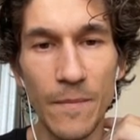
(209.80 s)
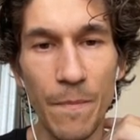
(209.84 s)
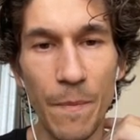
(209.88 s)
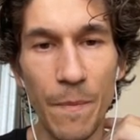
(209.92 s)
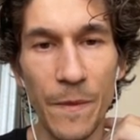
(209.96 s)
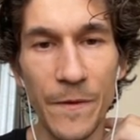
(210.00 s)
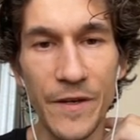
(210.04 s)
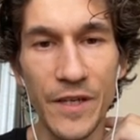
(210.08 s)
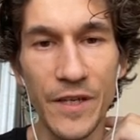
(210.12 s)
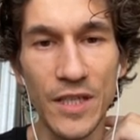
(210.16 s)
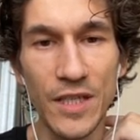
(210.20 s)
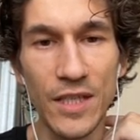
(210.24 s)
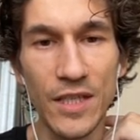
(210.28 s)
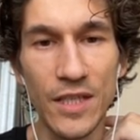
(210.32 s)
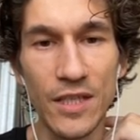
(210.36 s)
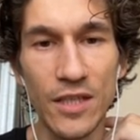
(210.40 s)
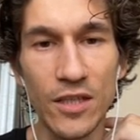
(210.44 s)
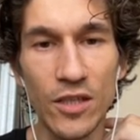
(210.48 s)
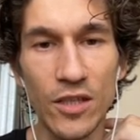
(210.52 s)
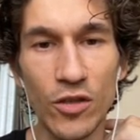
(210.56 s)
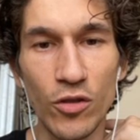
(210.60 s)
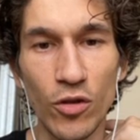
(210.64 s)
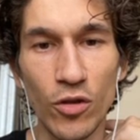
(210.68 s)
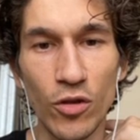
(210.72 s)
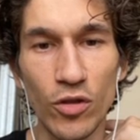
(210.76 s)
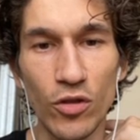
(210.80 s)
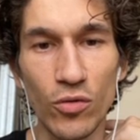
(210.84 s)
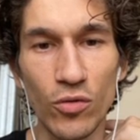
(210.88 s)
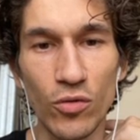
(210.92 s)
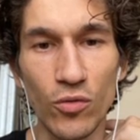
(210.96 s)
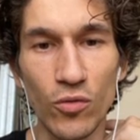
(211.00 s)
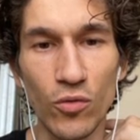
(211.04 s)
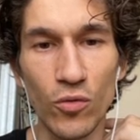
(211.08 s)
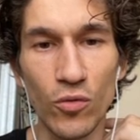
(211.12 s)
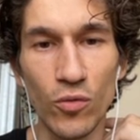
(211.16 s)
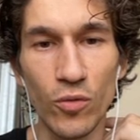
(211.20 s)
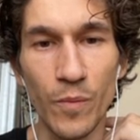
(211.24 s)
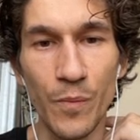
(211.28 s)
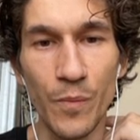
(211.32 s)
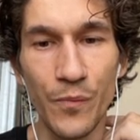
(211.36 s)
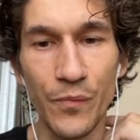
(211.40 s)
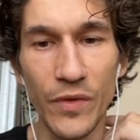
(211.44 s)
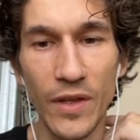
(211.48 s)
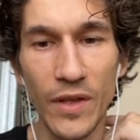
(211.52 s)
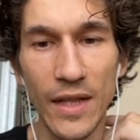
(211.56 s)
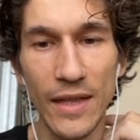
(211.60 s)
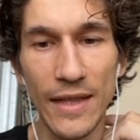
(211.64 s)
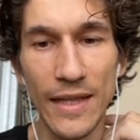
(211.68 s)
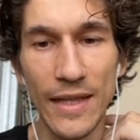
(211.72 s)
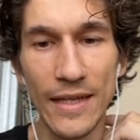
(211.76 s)
Just not to
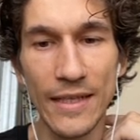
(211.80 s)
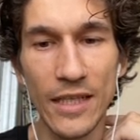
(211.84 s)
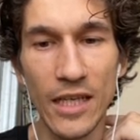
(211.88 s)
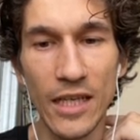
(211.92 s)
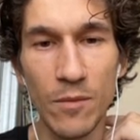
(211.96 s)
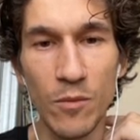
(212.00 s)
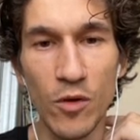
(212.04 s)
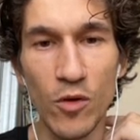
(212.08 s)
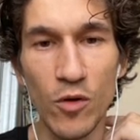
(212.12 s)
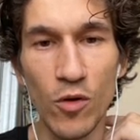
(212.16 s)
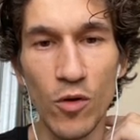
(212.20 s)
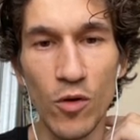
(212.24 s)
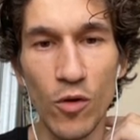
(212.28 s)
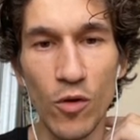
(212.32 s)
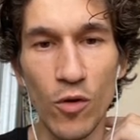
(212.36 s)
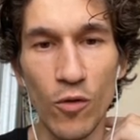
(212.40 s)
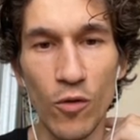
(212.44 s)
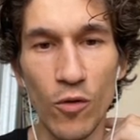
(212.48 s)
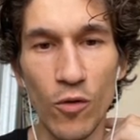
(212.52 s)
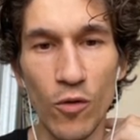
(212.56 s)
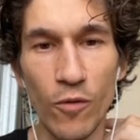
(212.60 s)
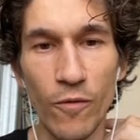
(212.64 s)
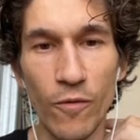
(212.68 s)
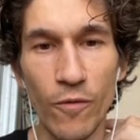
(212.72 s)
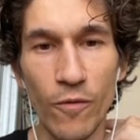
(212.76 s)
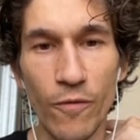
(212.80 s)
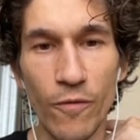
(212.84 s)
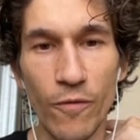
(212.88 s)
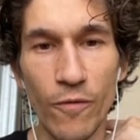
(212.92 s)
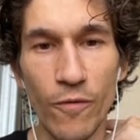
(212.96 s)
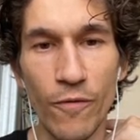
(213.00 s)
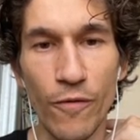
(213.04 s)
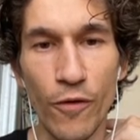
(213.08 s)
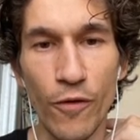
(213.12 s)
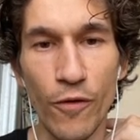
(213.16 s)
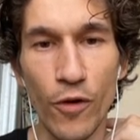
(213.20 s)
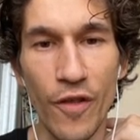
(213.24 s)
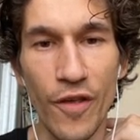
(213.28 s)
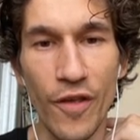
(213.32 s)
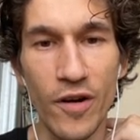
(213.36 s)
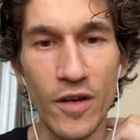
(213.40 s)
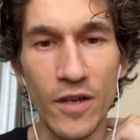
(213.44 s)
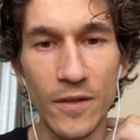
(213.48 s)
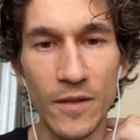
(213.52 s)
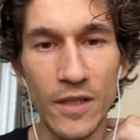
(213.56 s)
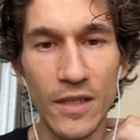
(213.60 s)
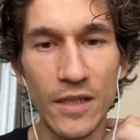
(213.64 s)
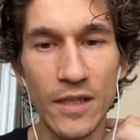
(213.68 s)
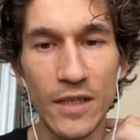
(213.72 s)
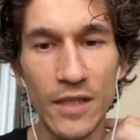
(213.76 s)
let him go further.
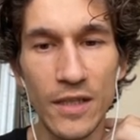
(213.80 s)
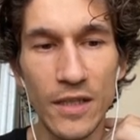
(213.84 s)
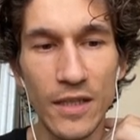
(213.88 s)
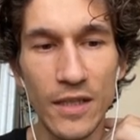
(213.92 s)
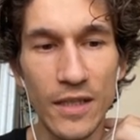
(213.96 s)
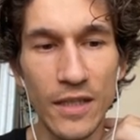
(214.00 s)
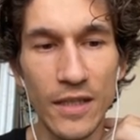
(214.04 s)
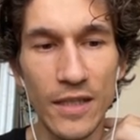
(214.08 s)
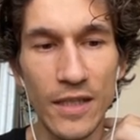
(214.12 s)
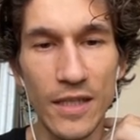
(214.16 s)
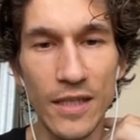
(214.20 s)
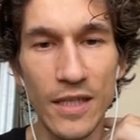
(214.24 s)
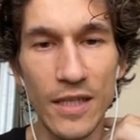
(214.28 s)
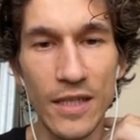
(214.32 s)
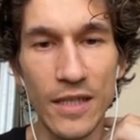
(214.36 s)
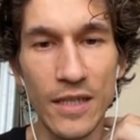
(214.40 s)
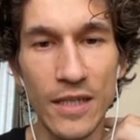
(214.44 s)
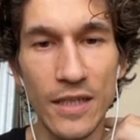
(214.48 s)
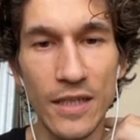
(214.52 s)
Let's see.